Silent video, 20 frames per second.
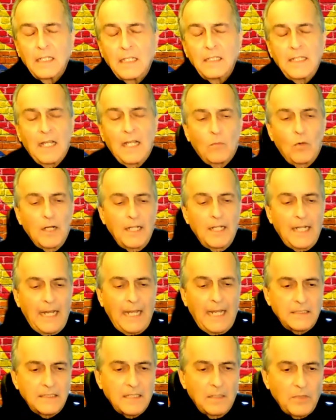Yeah, I wanted
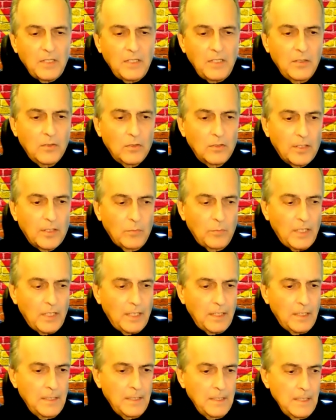to add something here a little
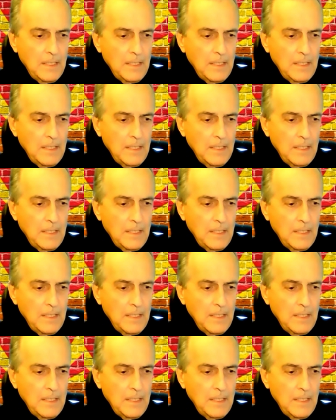bit.